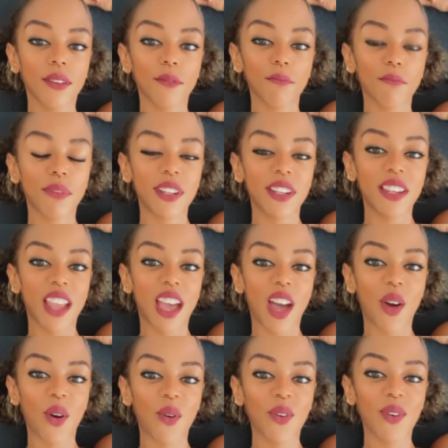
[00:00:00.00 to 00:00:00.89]
But
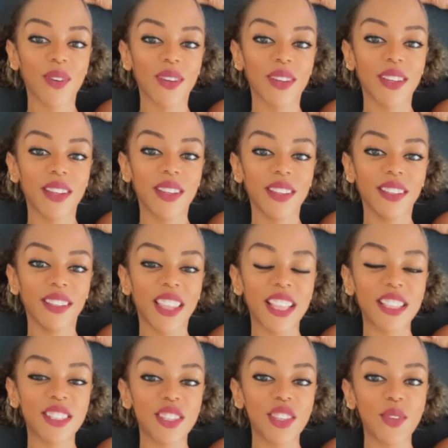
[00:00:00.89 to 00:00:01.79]
now,
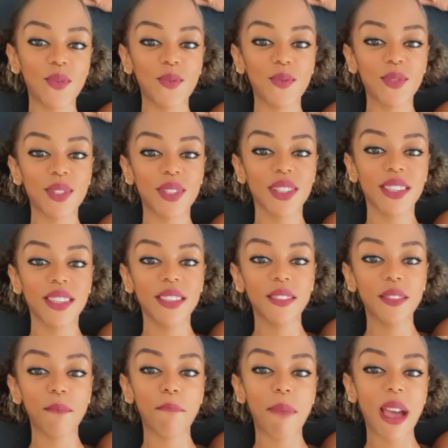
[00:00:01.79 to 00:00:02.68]
let's use
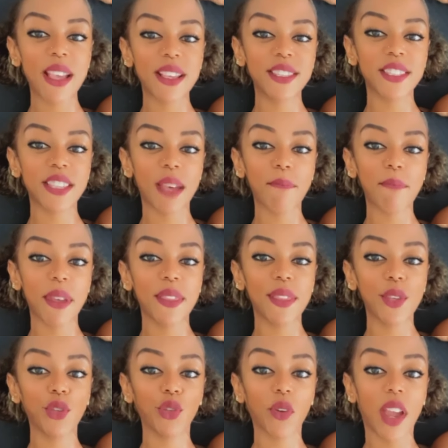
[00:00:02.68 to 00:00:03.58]
the bicep and
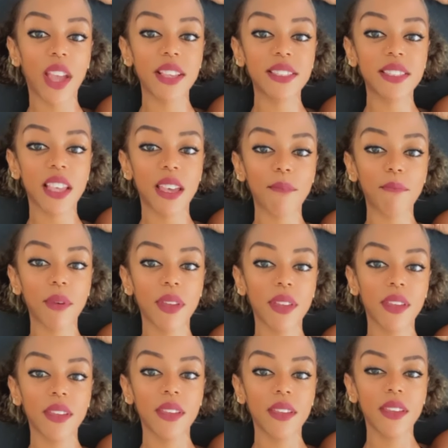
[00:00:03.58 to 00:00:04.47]
the tricep
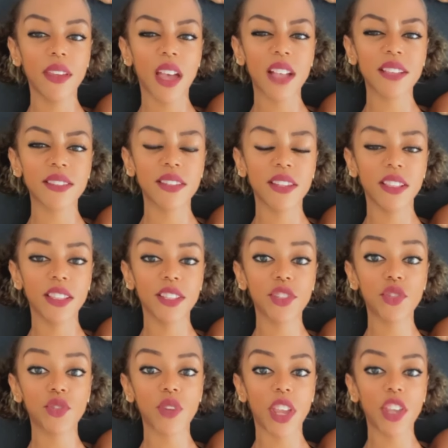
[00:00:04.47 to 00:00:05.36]
as an
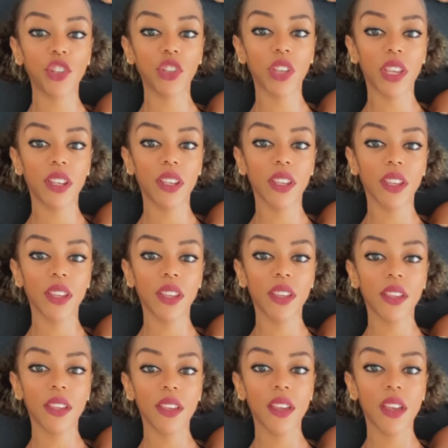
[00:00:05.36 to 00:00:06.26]
illustration
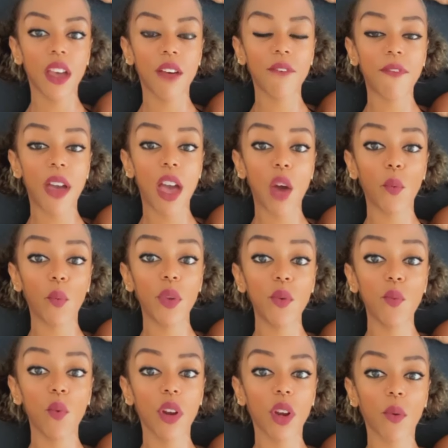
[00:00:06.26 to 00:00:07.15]
of how we
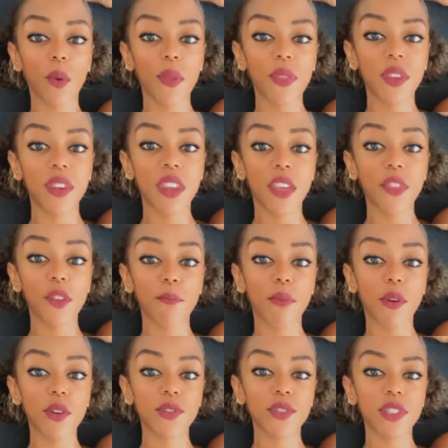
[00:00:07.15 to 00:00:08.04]
work with another
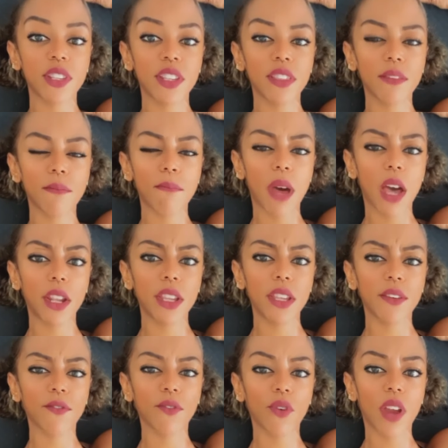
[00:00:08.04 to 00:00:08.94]
person in the
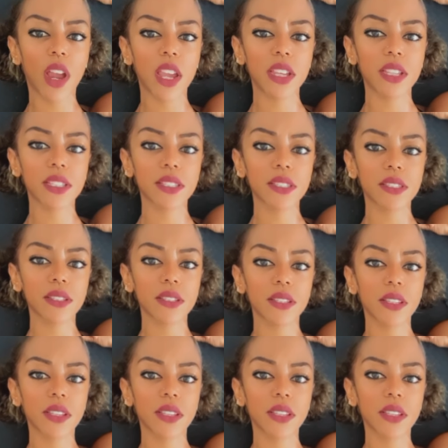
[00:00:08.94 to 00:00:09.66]
body of Christ.